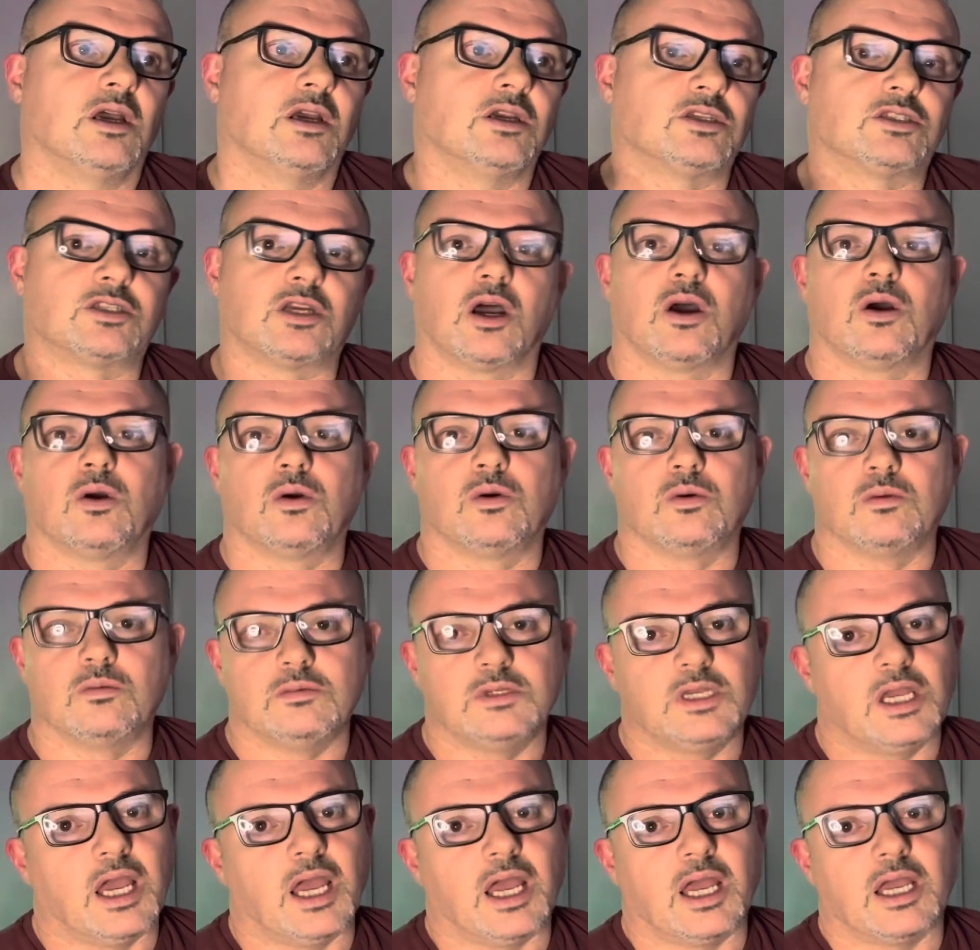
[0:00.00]
So
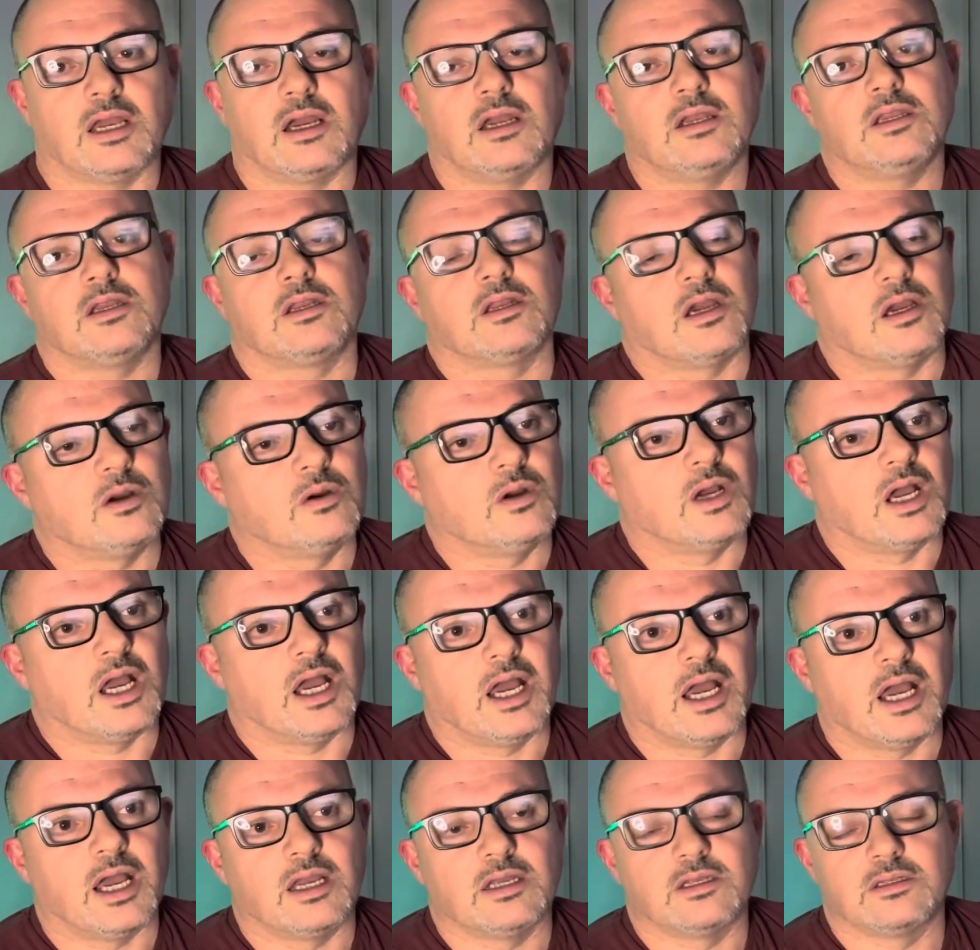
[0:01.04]
yeah, you know,
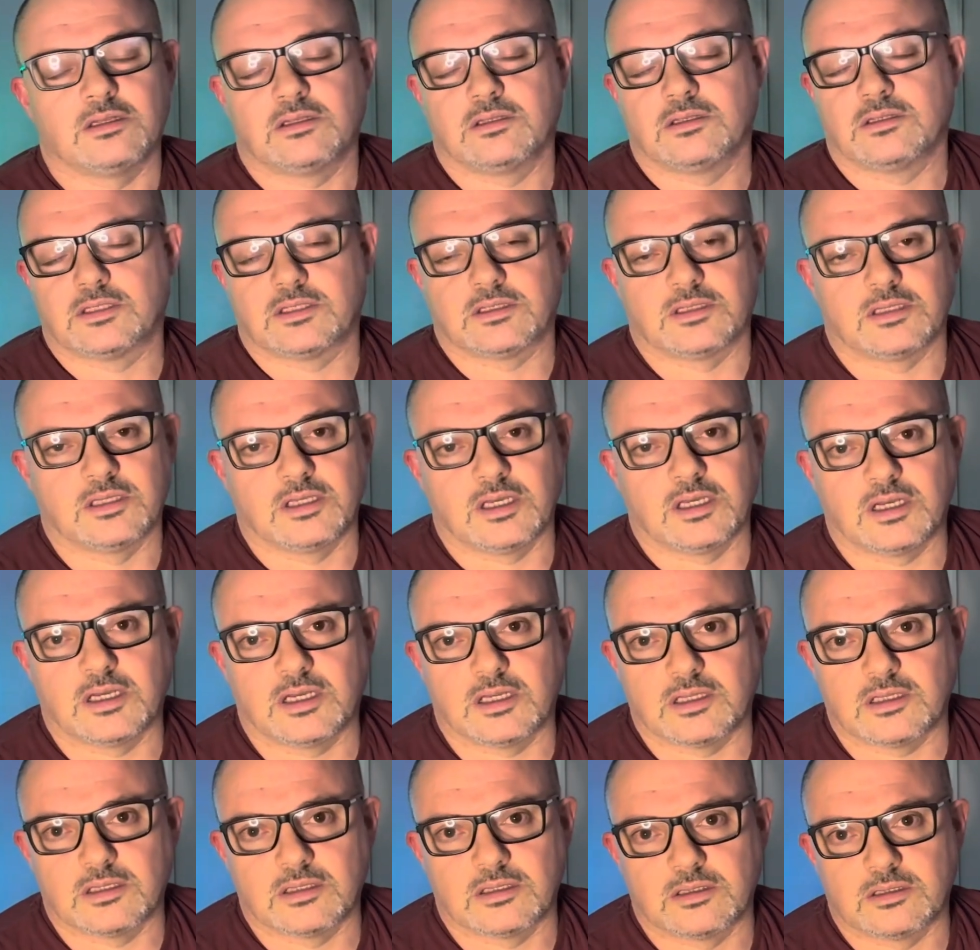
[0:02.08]
and
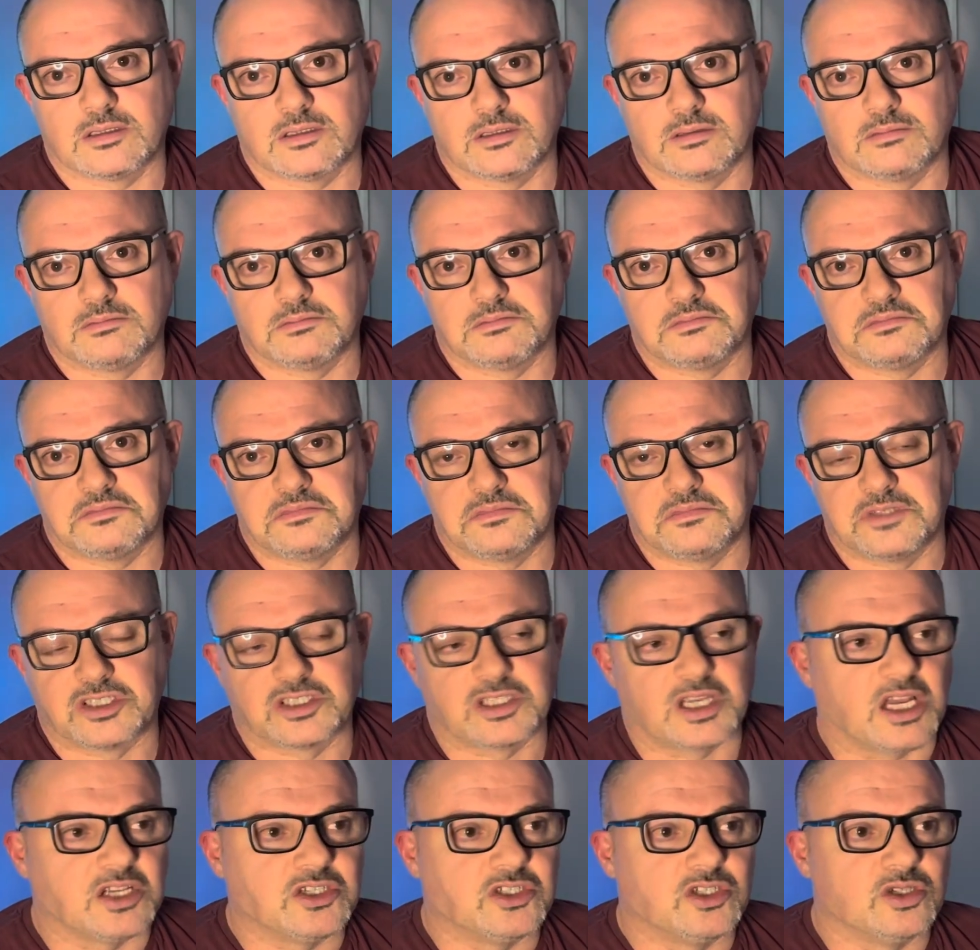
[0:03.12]
the
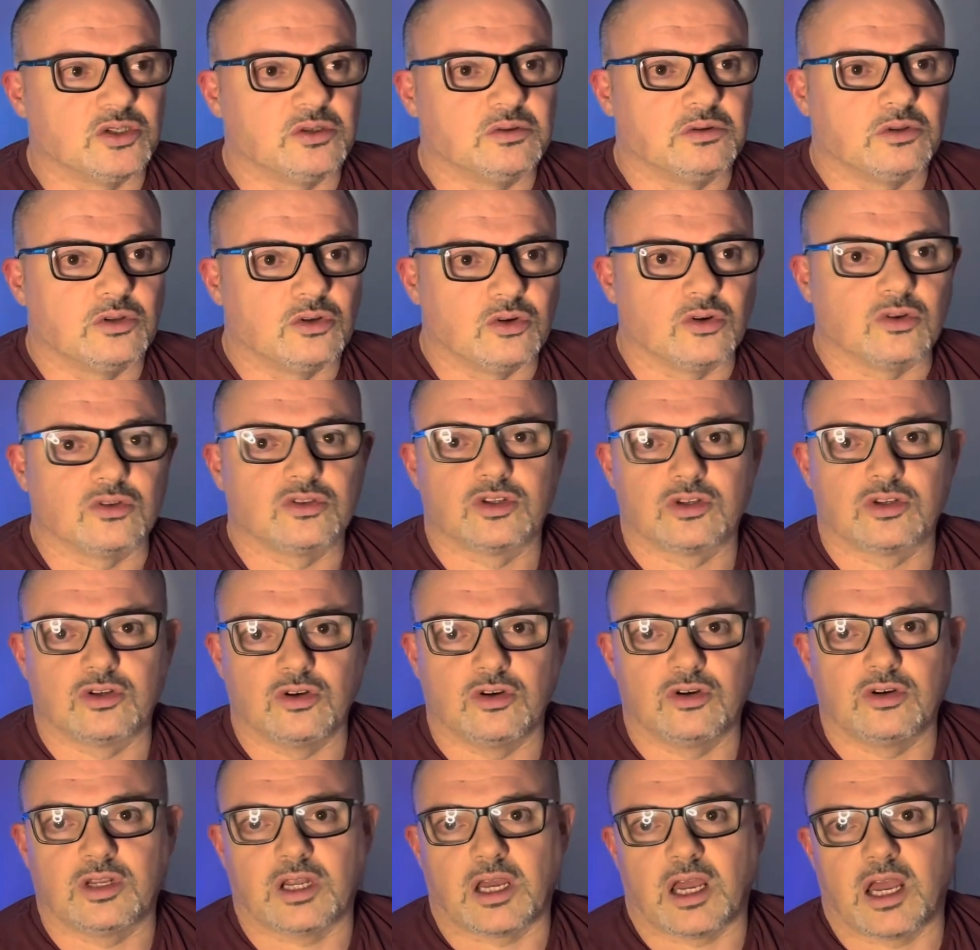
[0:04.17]
statue looks
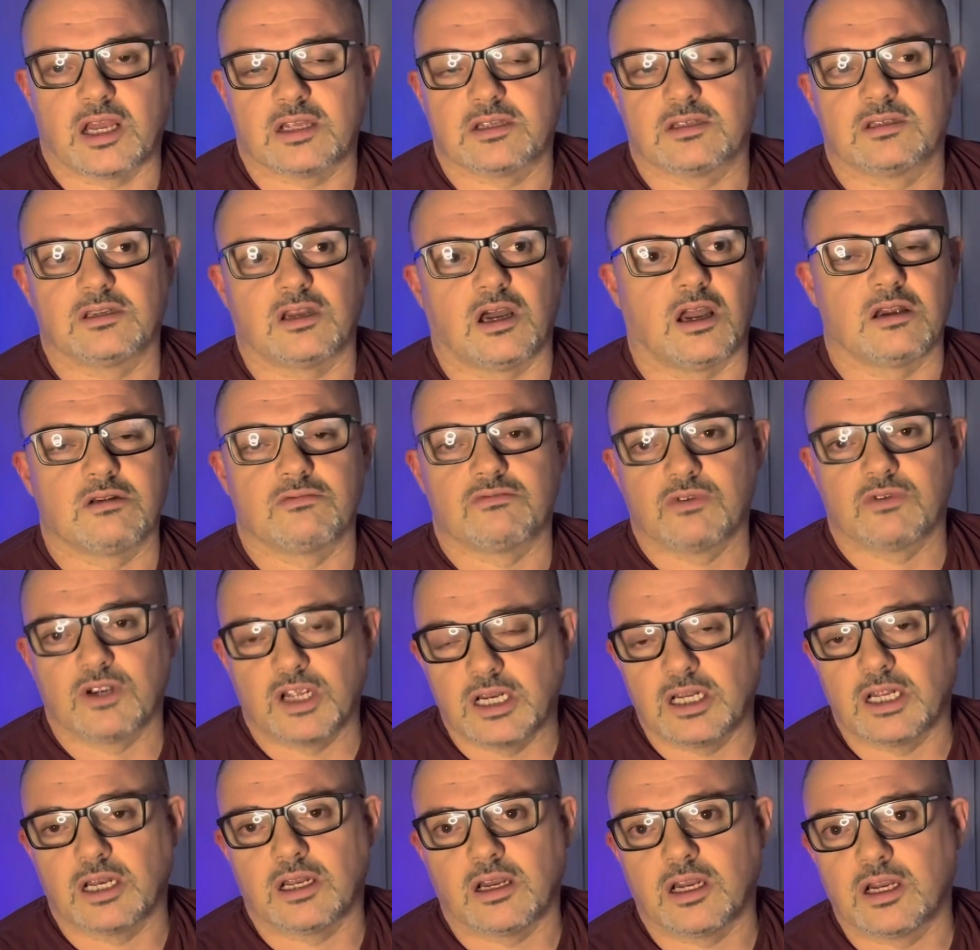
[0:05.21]
good, and I
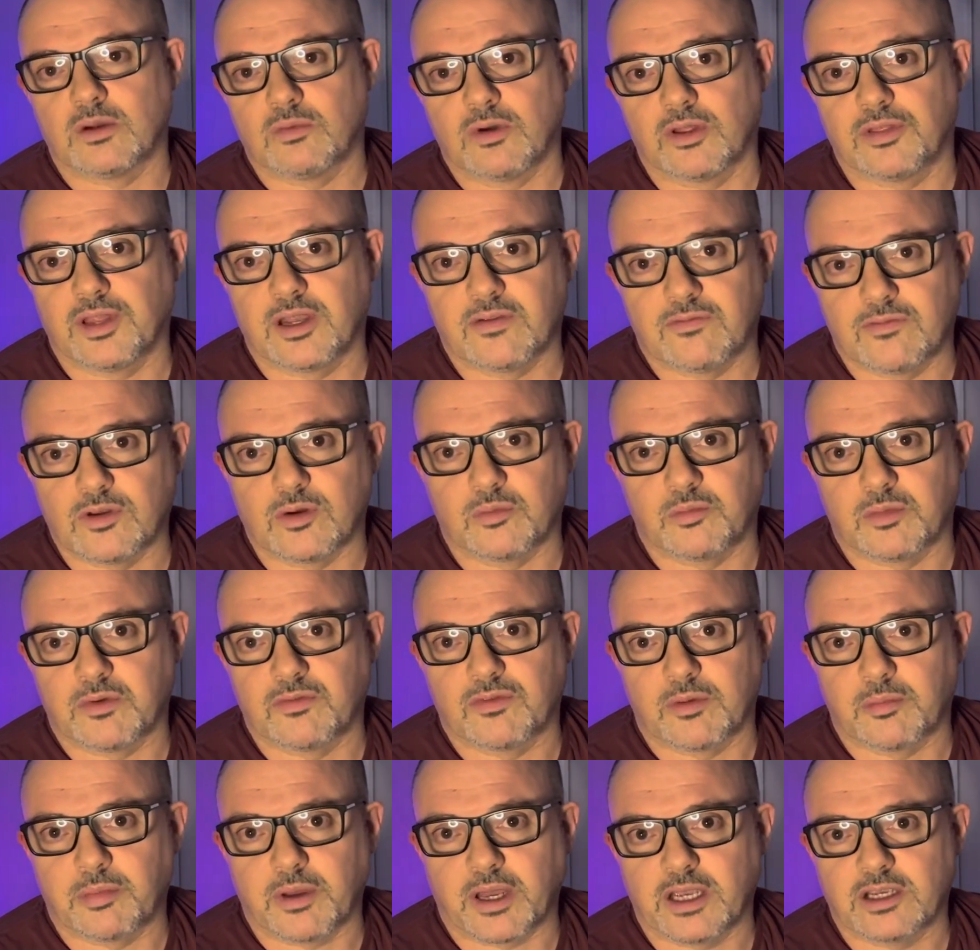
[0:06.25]
really like what they've done with
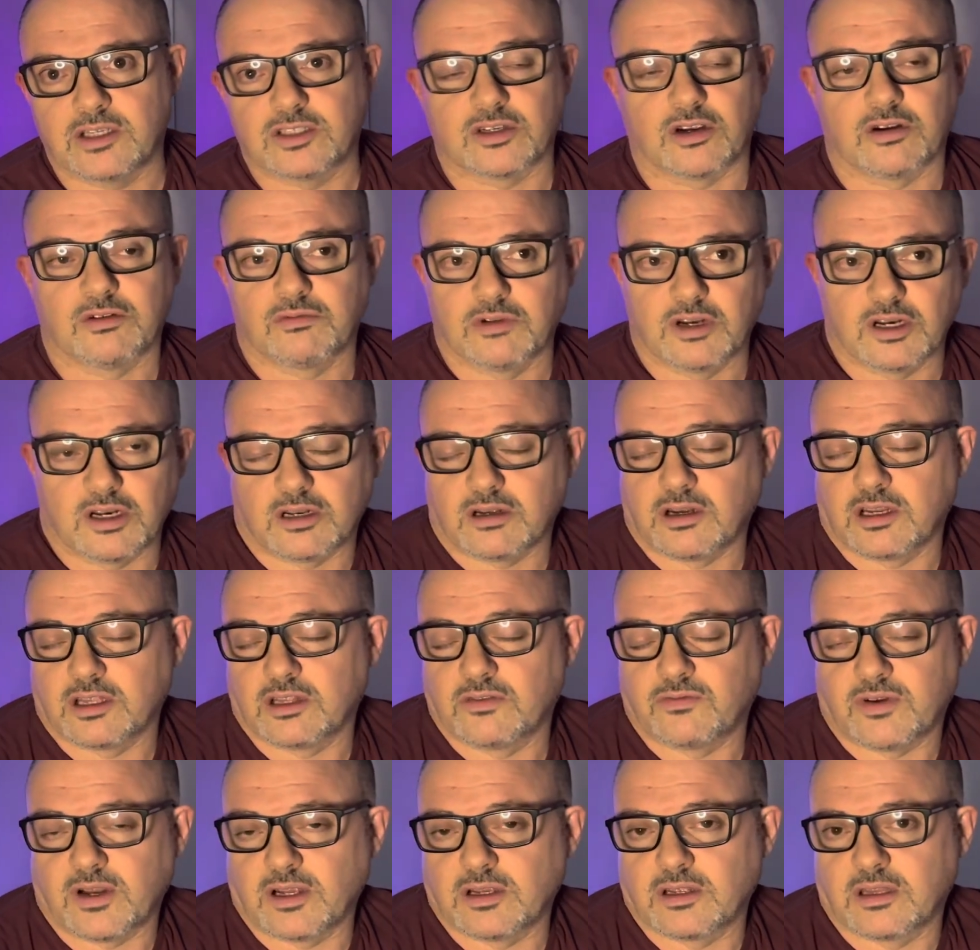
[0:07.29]
the base. I really like
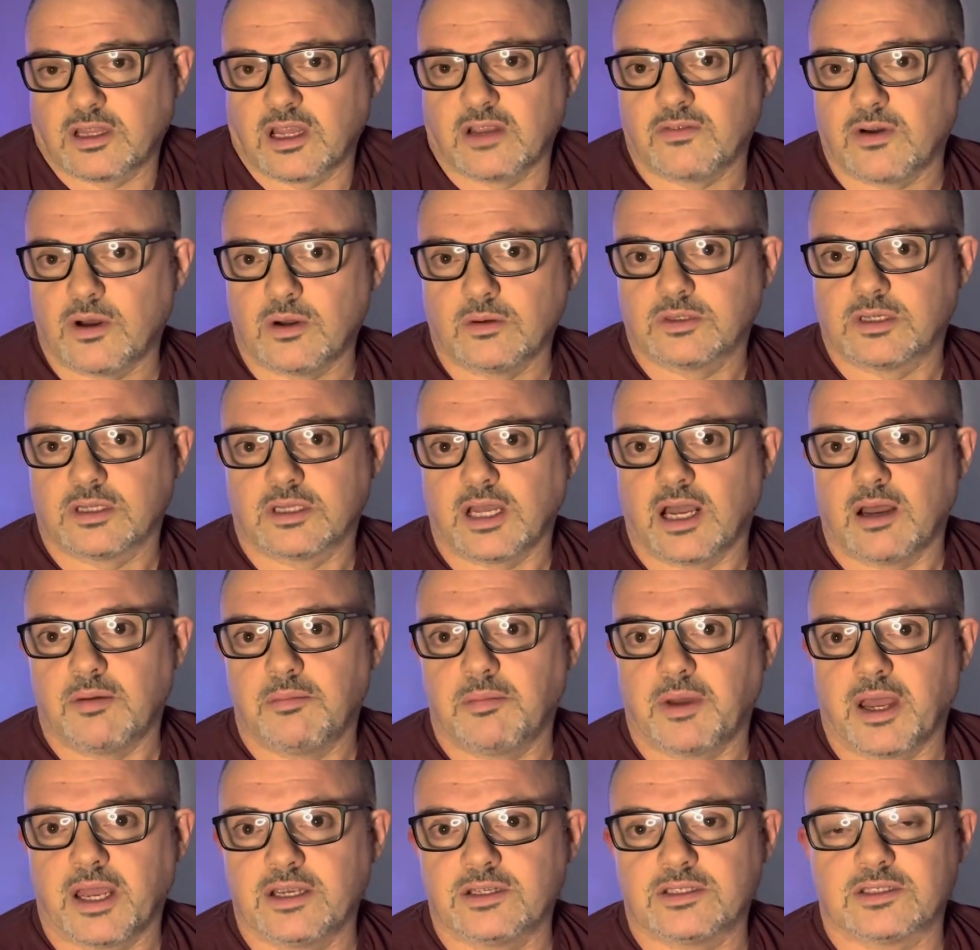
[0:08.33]
the fact that they've altered that
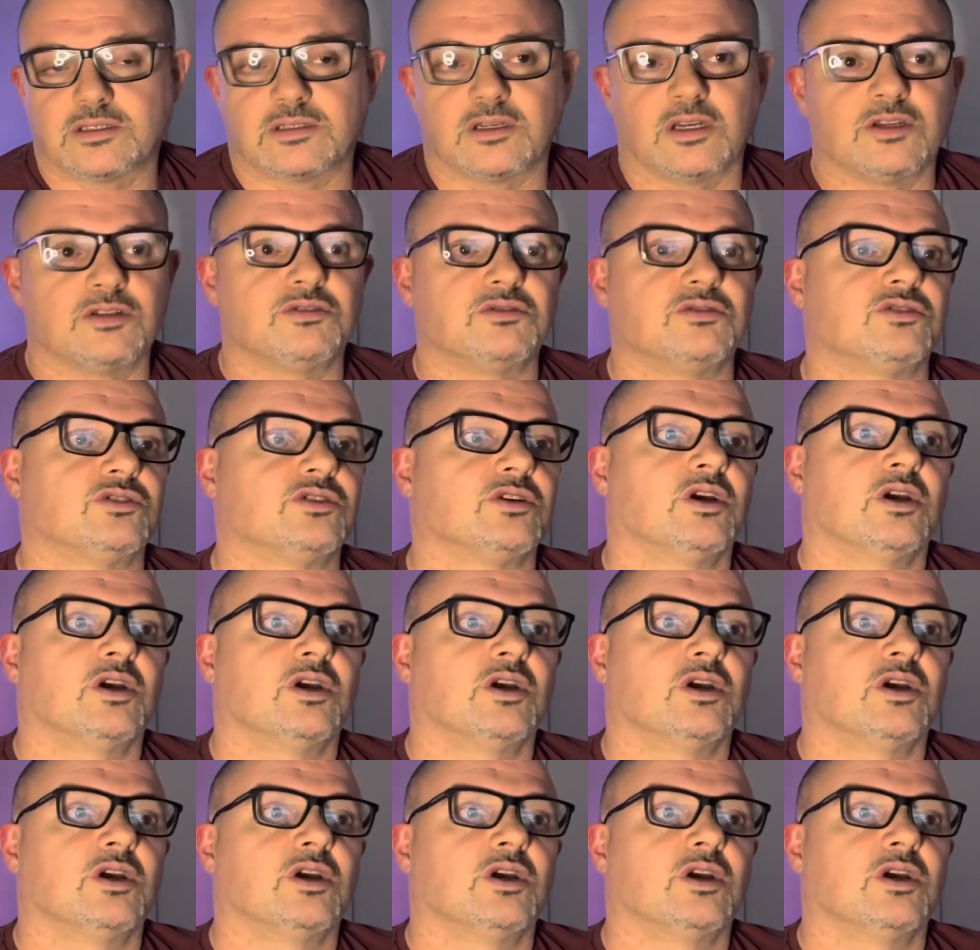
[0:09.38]
base, and